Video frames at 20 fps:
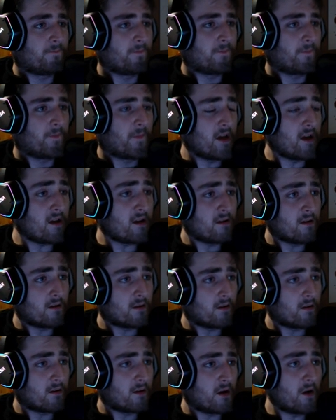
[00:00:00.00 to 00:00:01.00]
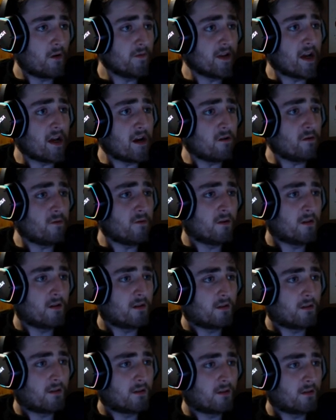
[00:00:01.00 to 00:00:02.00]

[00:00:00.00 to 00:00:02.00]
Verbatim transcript: Huh? Oh no!